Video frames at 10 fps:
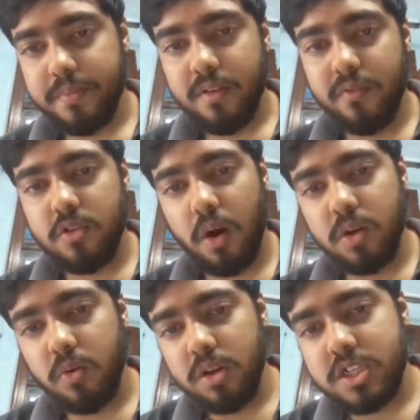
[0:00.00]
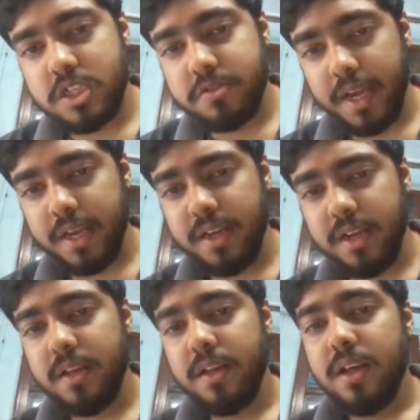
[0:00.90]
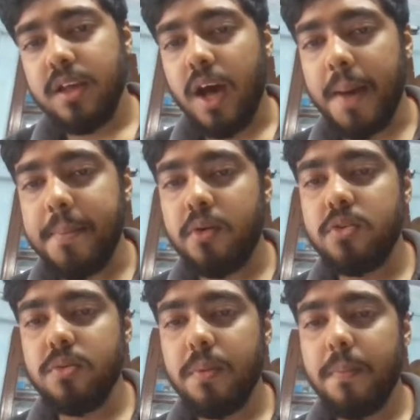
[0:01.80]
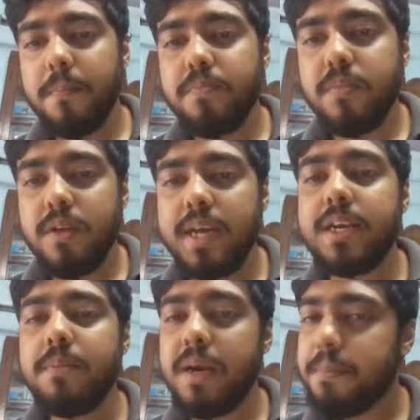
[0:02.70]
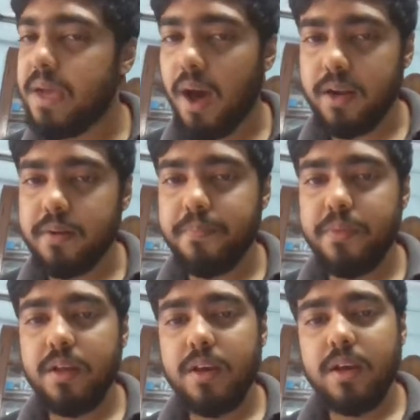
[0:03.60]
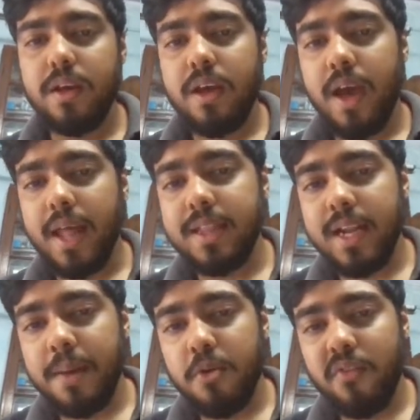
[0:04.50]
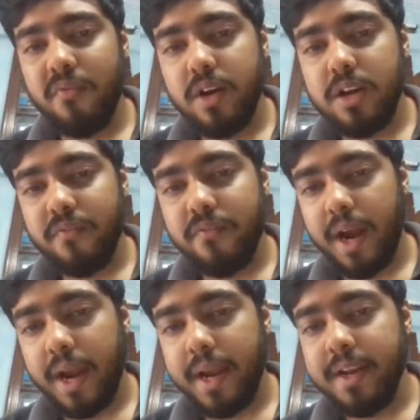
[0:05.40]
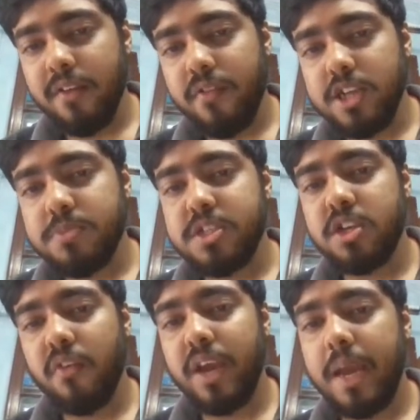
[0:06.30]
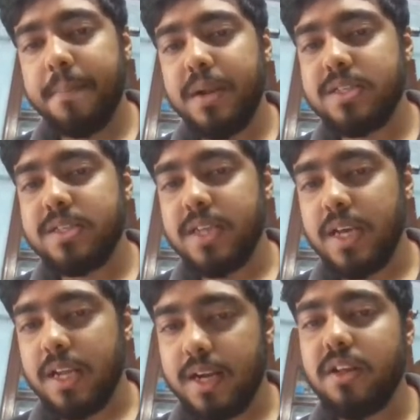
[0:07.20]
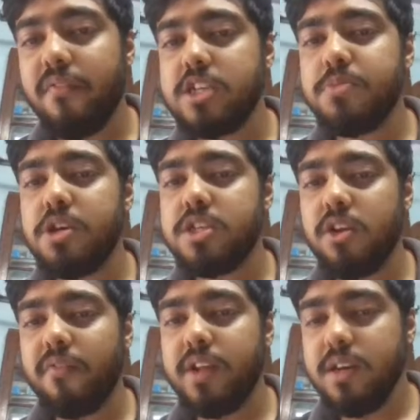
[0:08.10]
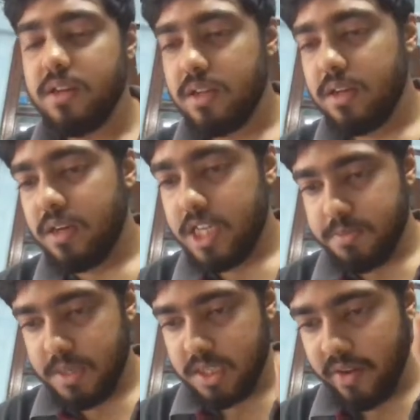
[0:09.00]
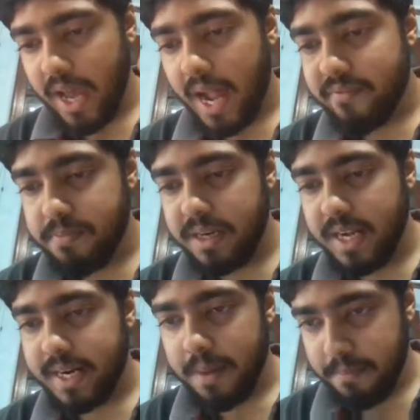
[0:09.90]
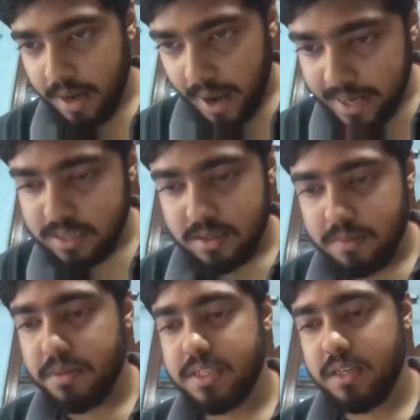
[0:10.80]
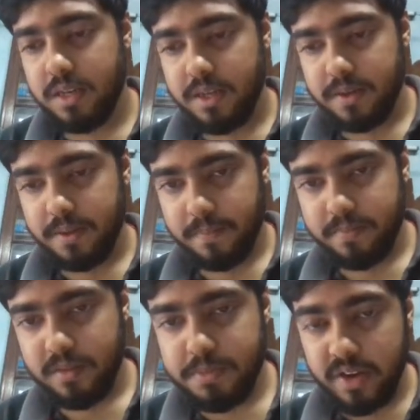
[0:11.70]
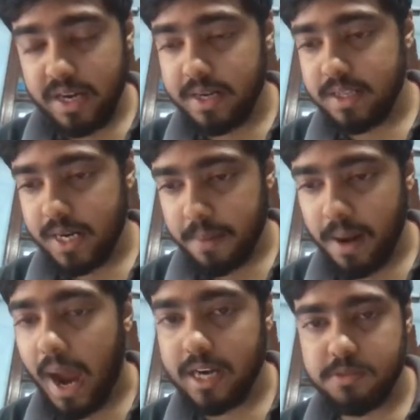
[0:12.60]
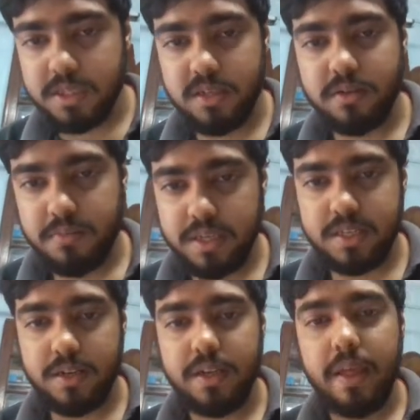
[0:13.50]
throughout the whole string, I'm going to increment BRR. And then I'm going to find the first position of A plus L. That is the first position of the specific alphabet that I'm at presently, specific letter that I'm at presently.